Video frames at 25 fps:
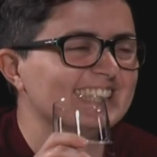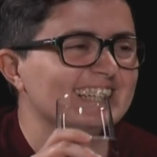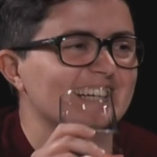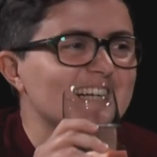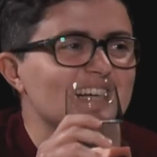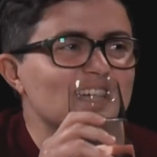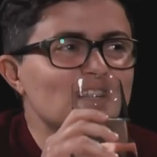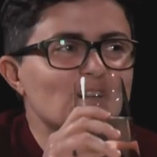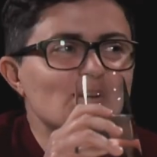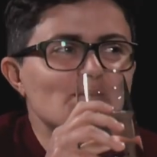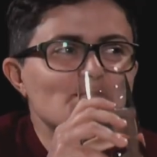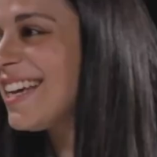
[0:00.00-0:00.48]

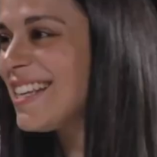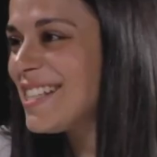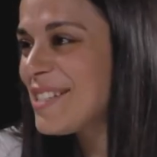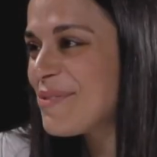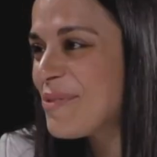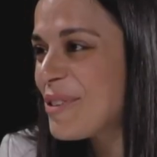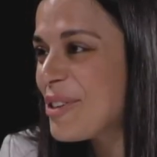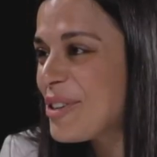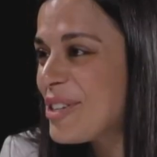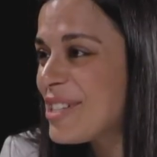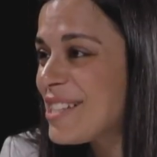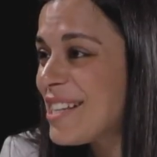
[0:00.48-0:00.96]
Yes,
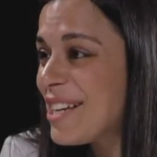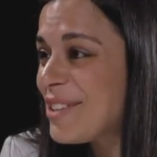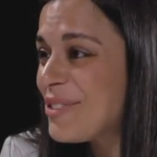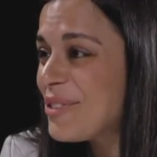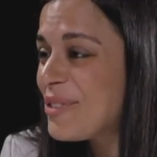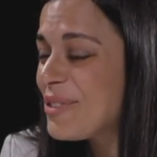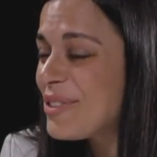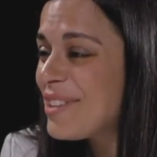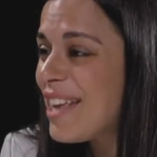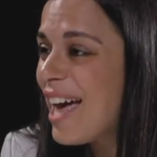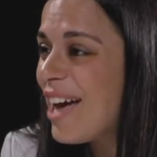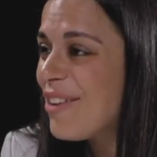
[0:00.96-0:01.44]
because I
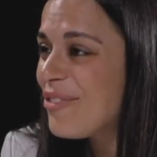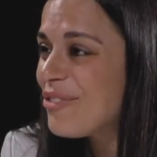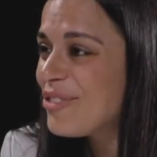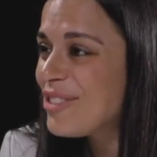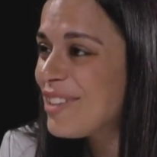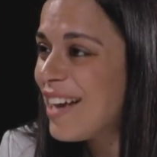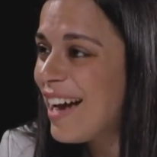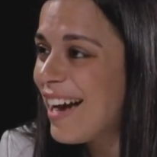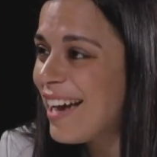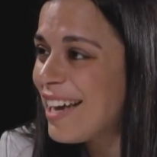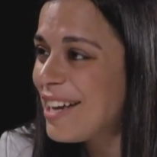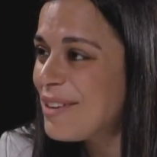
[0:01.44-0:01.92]
don't have
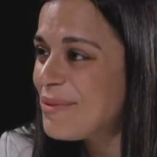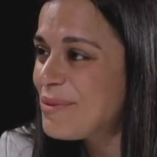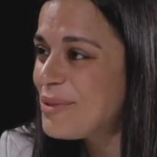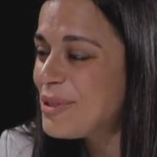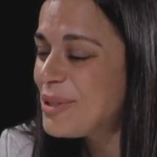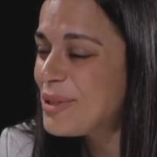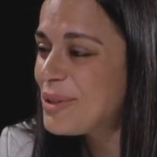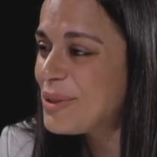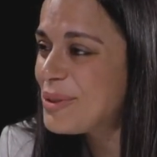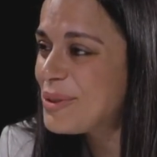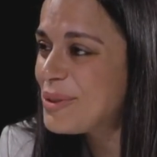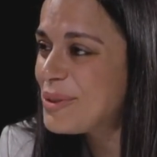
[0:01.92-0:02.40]
time
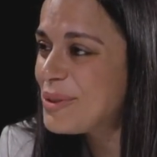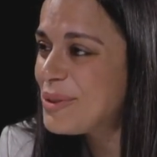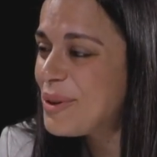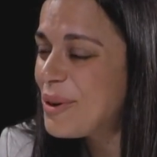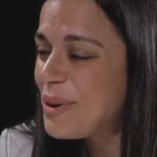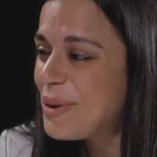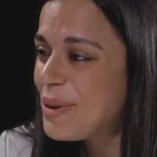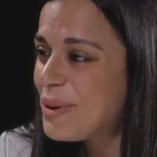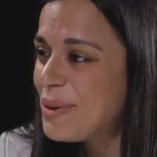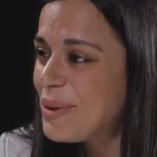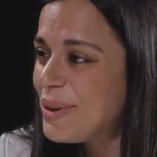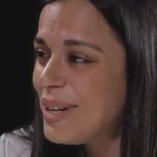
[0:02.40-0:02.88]
to
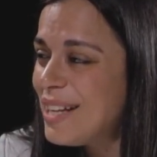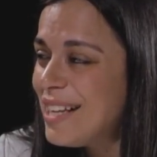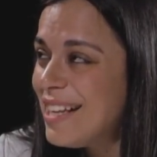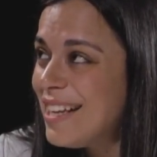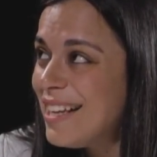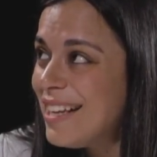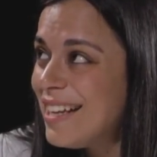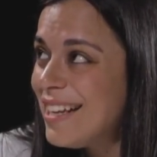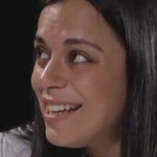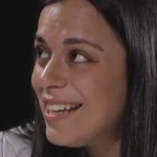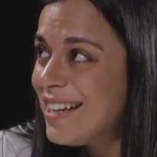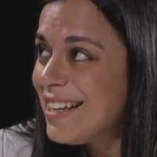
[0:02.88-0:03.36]
go
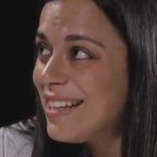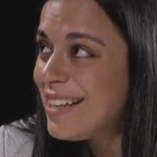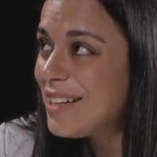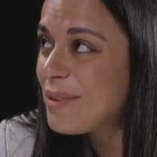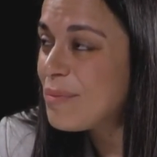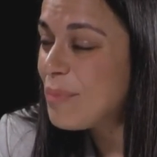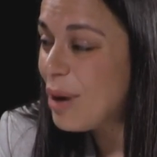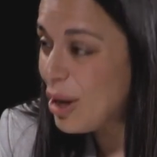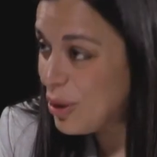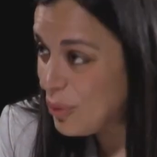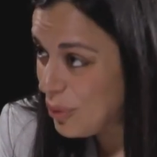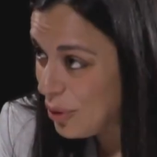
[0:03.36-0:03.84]

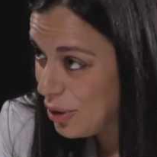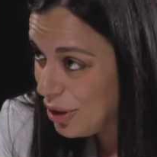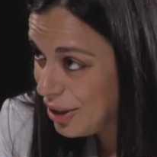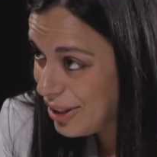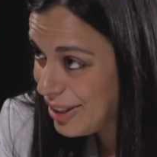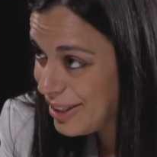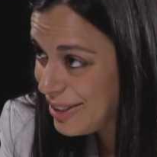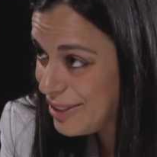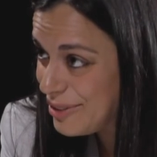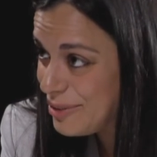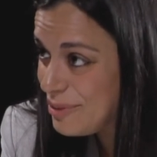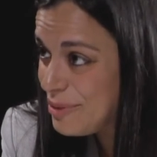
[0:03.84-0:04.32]
by
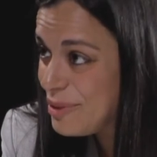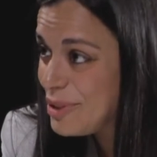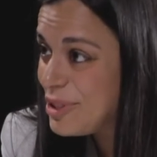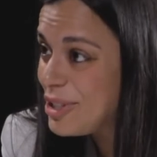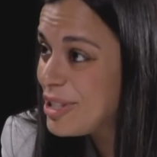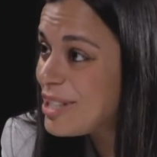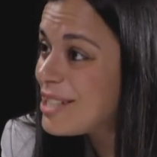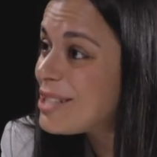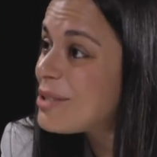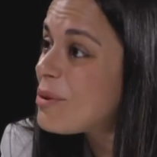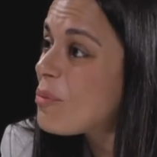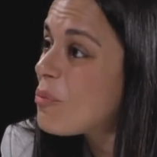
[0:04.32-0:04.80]
walk, which
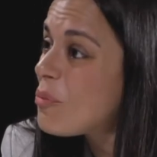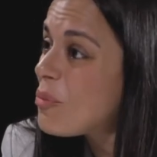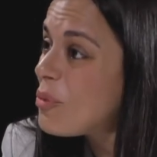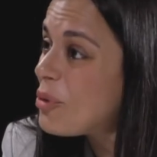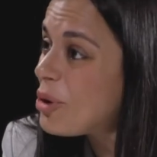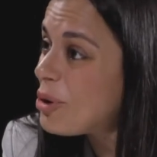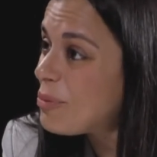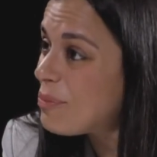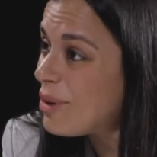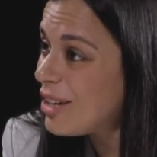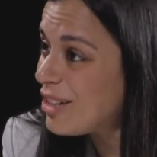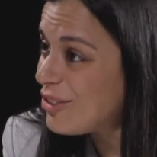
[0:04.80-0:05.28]
is
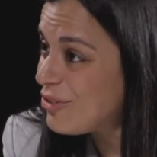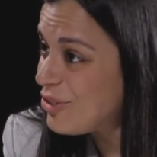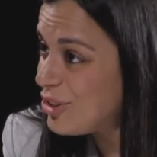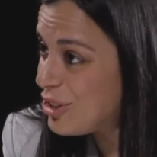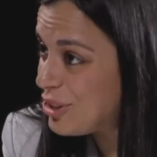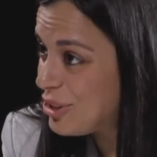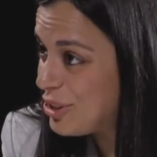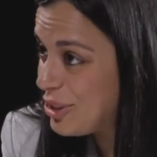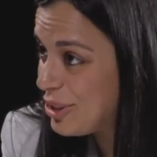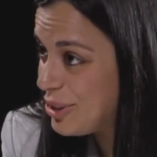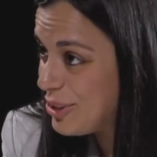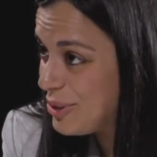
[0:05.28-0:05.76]
more
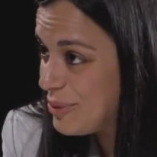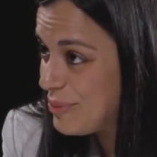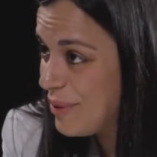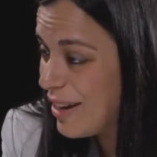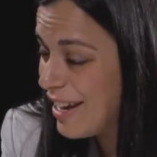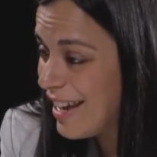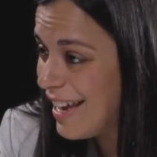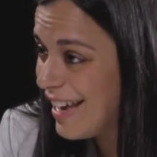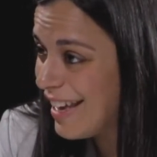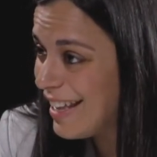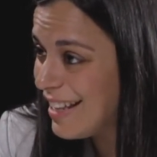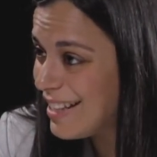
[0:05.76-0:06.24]
beneficial to
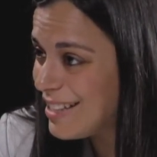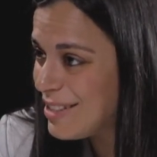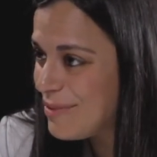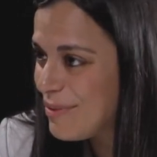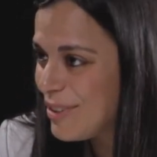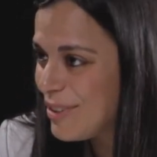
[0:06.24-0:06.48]
my health, but